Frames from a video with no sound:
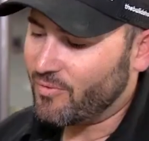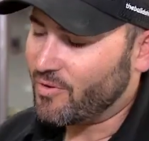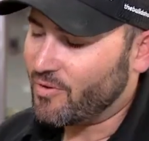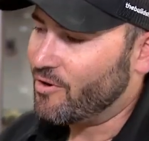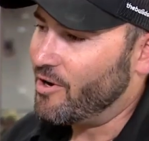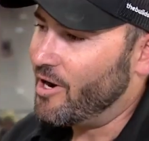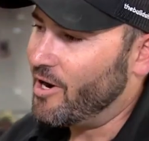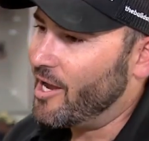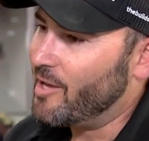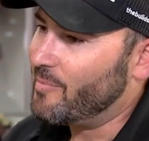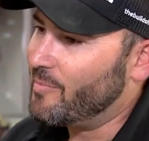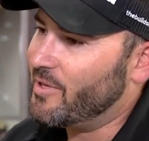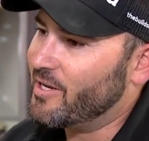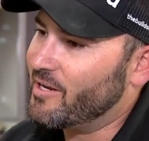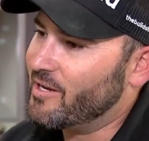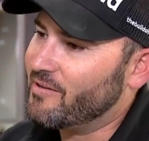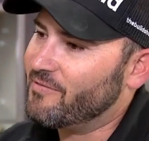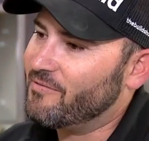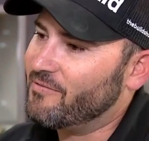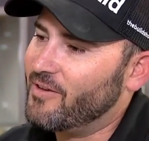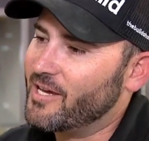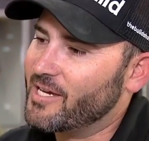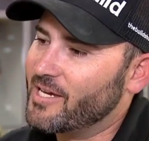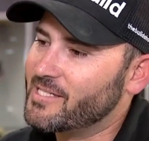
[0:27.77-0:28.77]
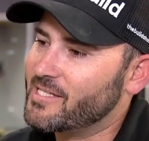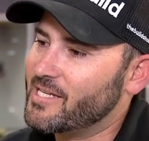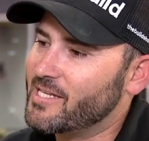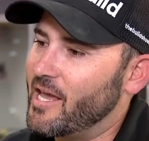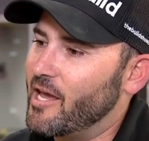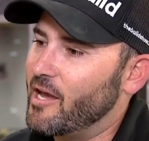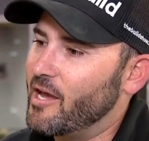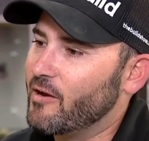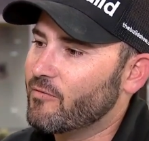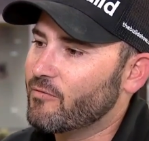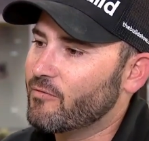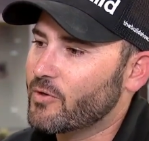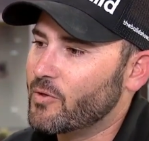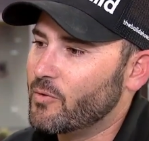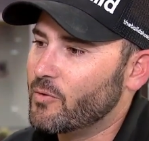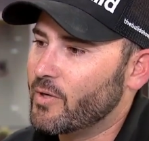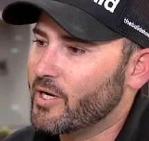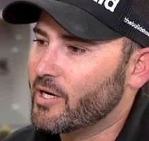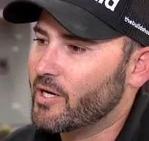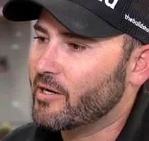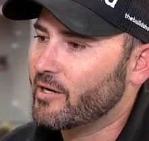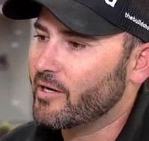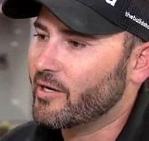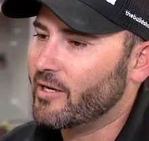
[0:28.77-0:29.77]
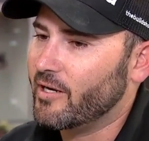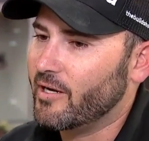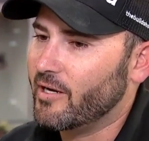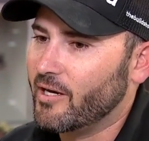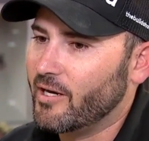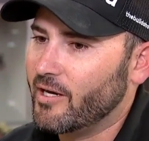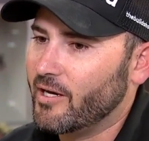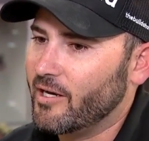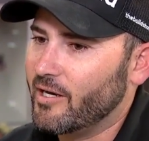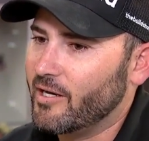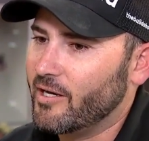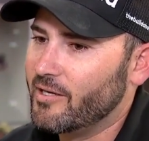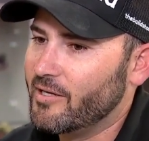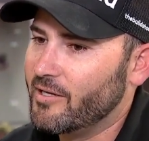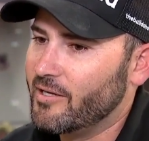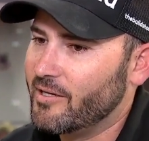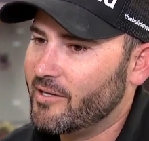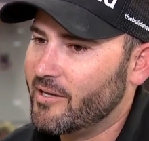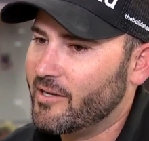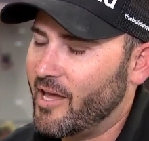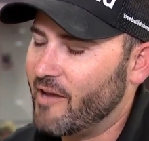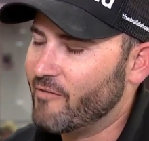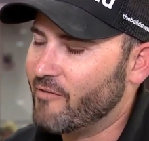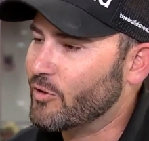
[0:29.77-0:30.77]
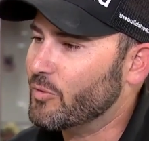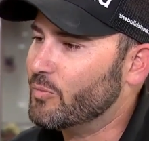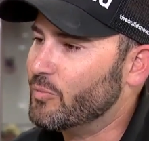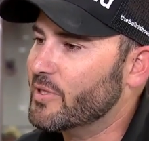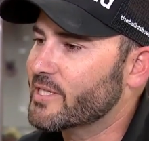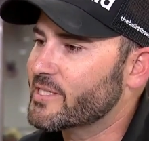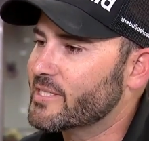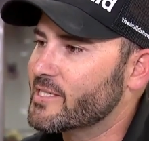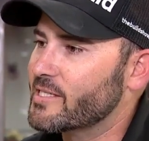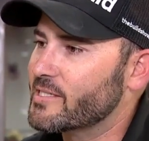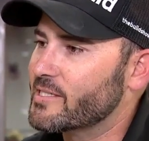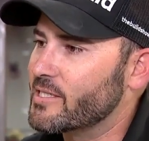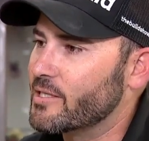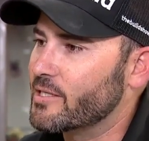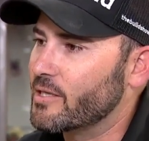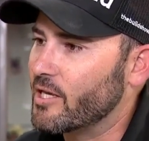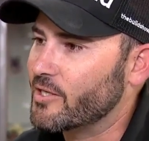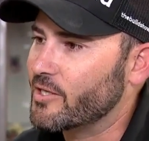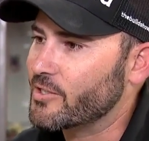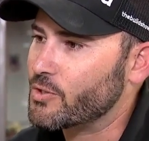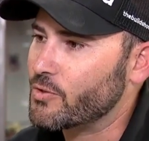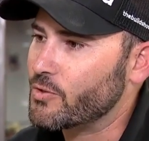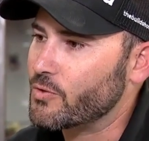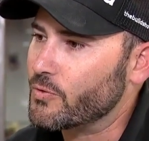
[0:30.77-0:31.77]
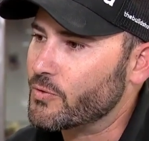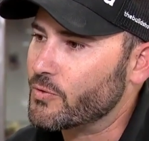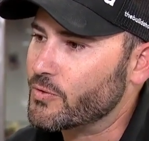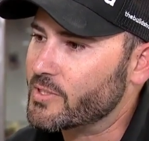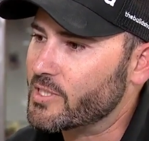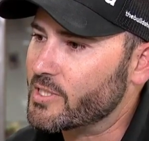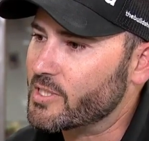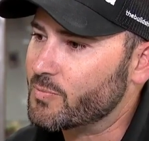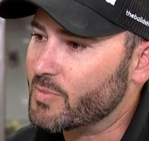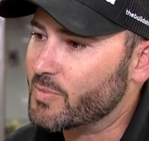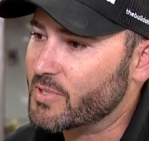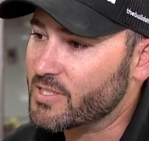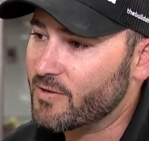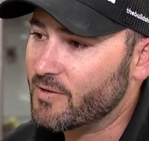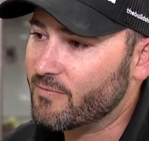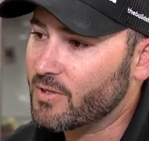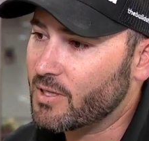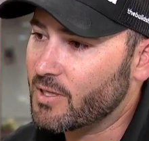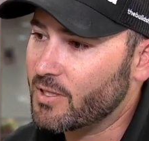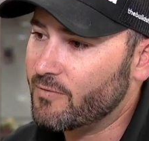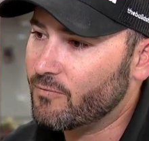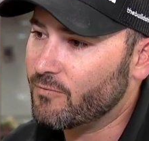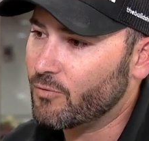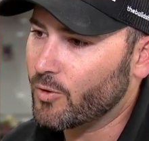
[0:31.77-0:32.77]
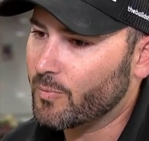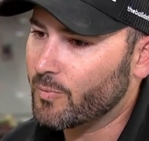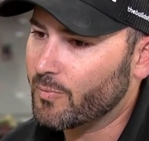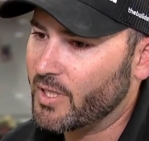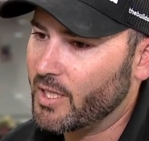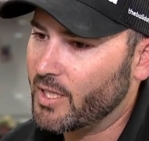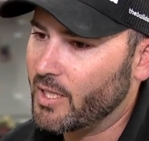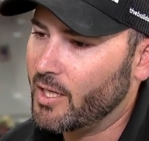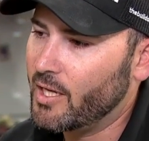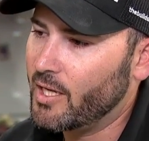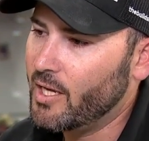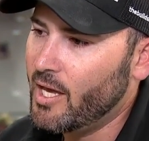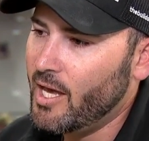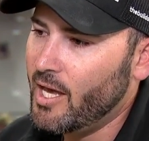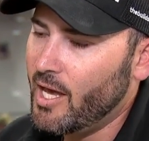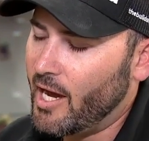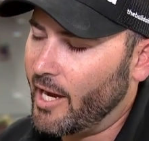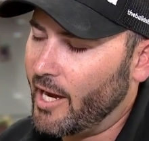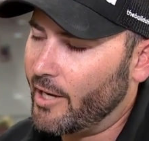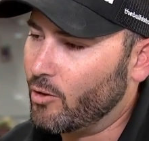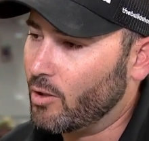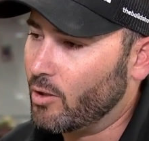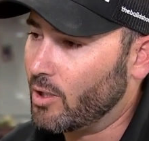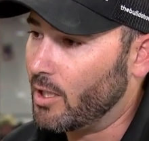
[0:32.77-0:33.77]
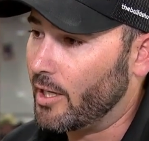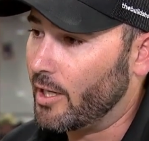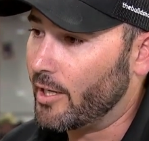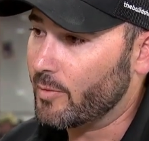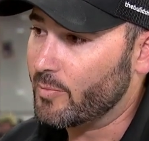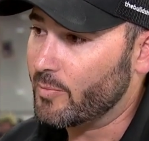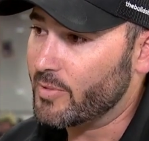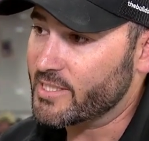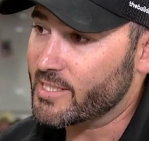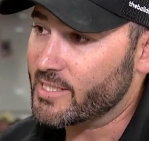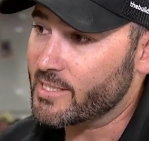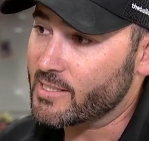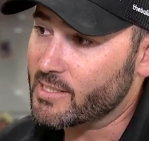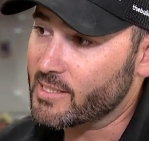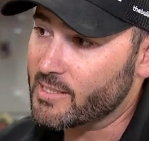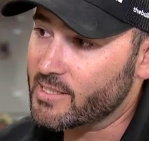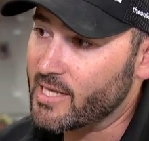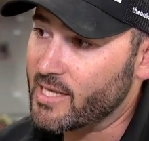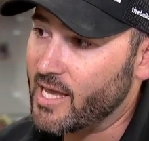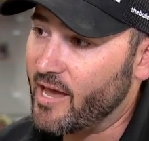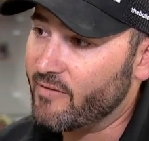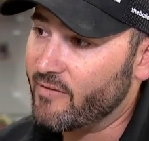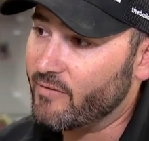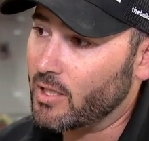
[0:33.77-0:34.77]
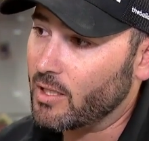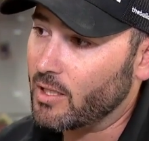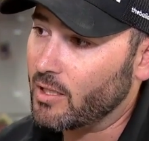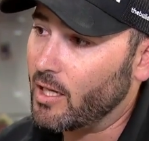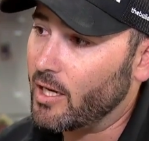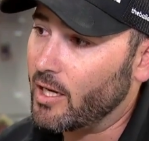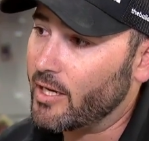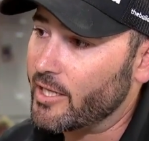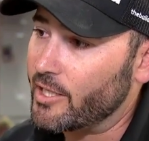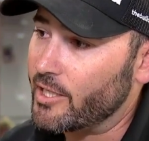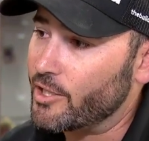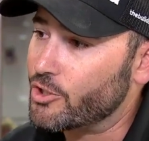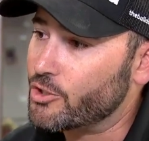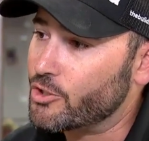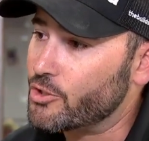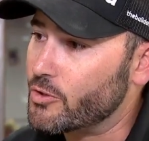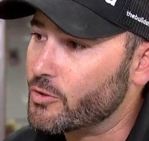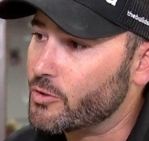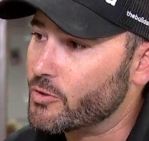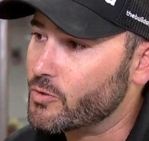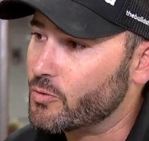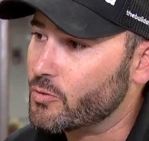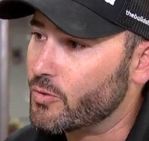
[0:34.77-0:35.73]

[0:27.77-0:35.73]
Crime, it affects everywhere and uh, every business in Las Cruces. Specifically for me, I know a lot of businesses having a lot of issues.